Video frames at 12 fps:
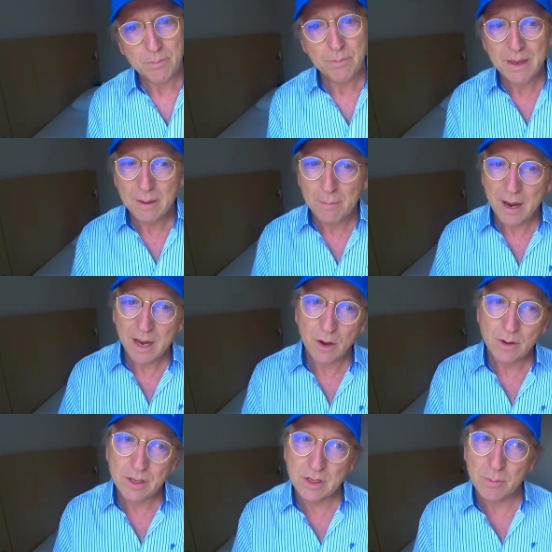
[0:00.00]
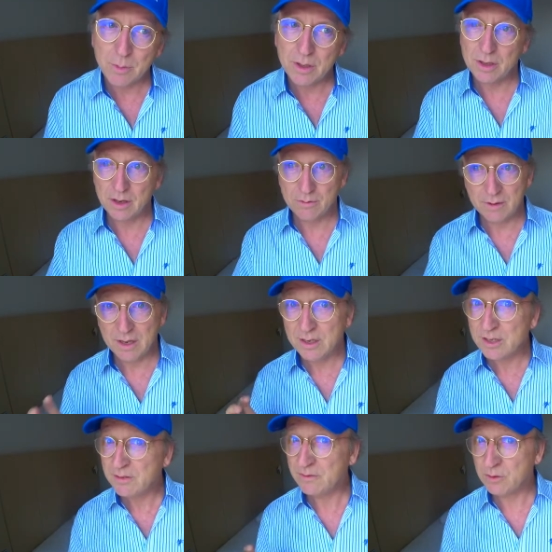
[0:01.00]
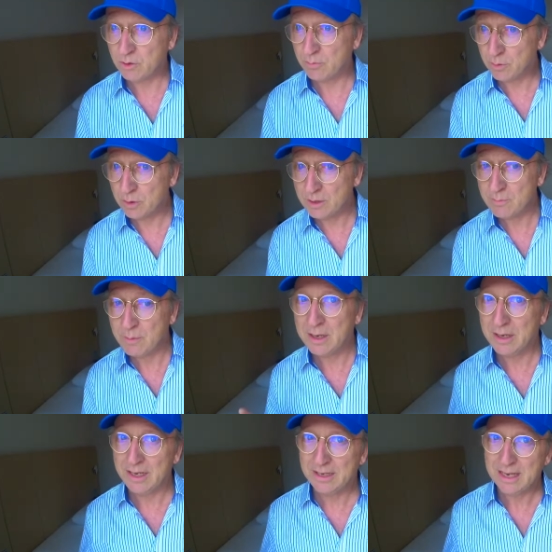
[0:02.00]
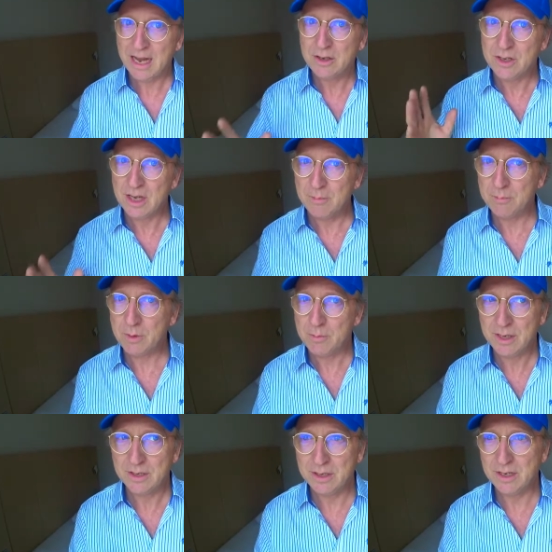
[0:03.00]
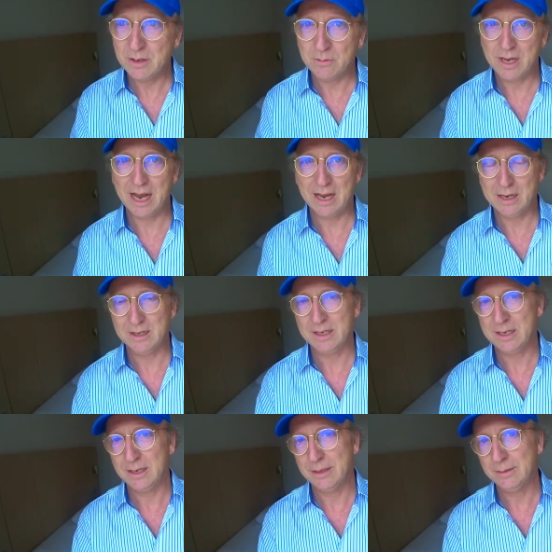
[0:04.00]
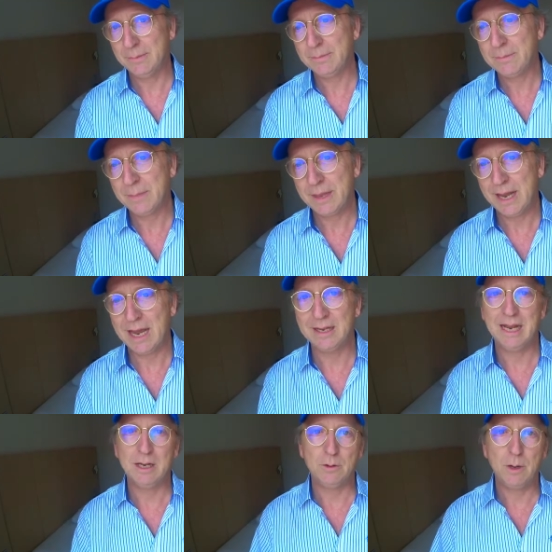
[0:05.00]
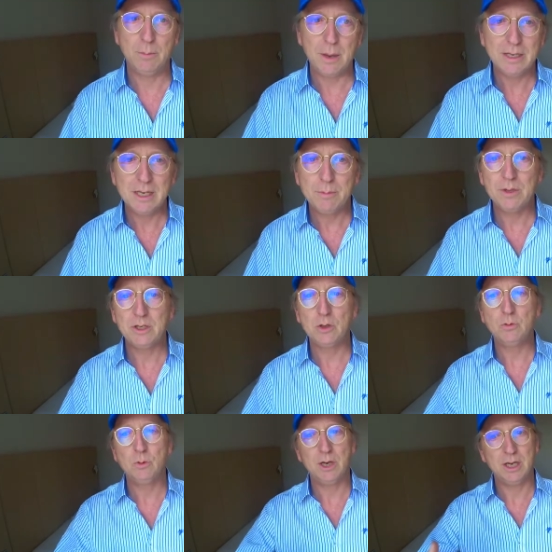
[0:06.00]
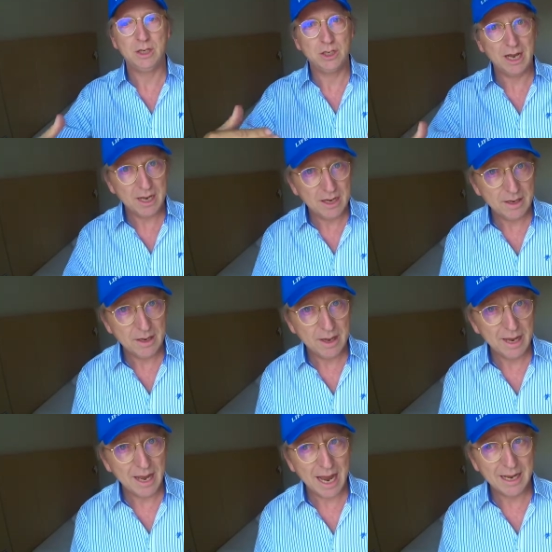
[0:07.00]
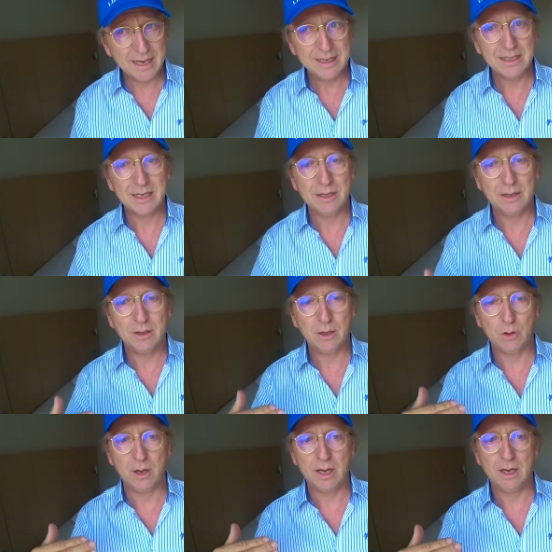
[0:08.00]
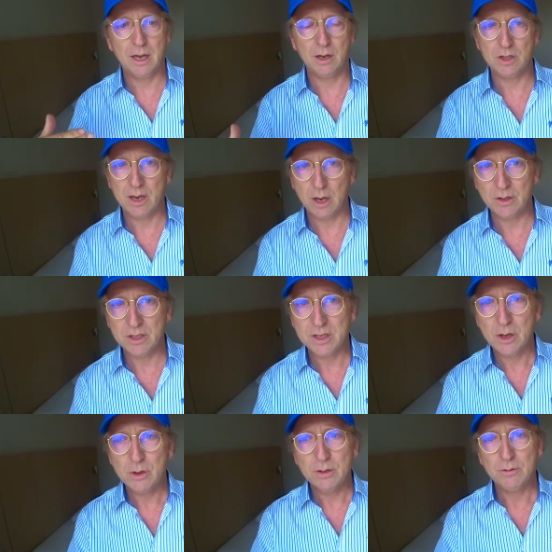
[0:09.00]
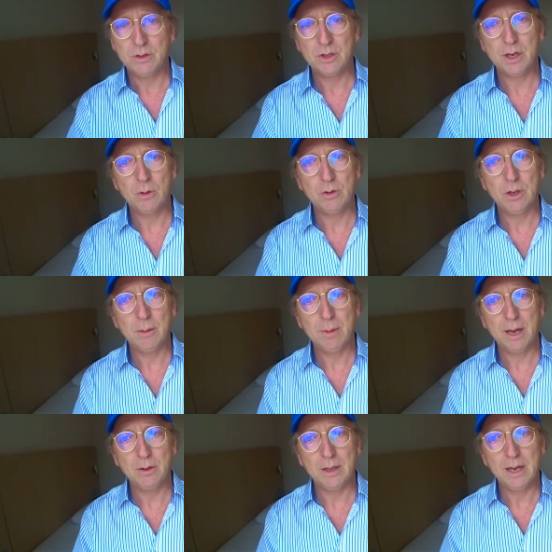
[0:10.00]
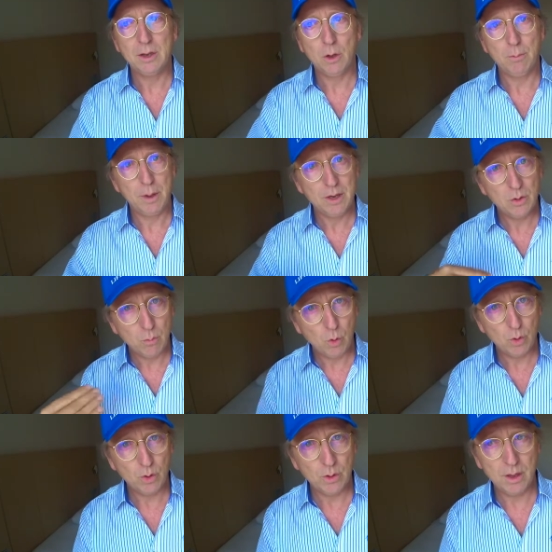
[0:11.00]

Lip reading: In my honest opinion, a very difficult point, but it is actually implemented in reality. And that's why my tip is to really check it and insist that the credit card charge is only for the total amount and not much more,